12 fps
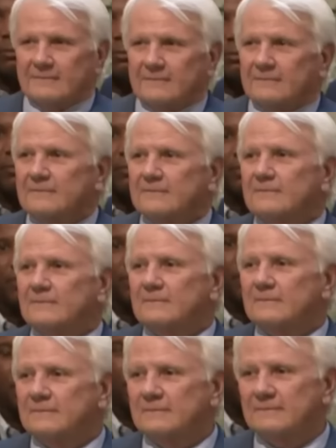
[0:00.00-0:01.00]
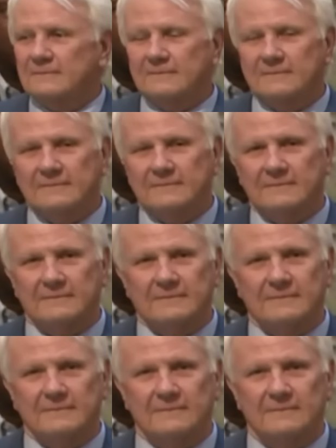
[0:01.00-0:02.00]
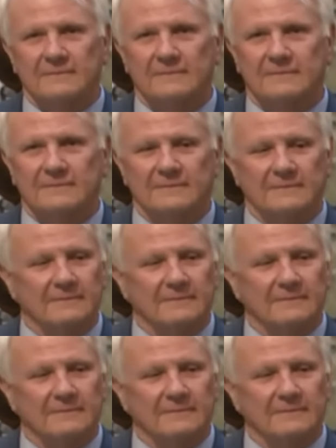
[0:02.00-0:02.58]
(silent)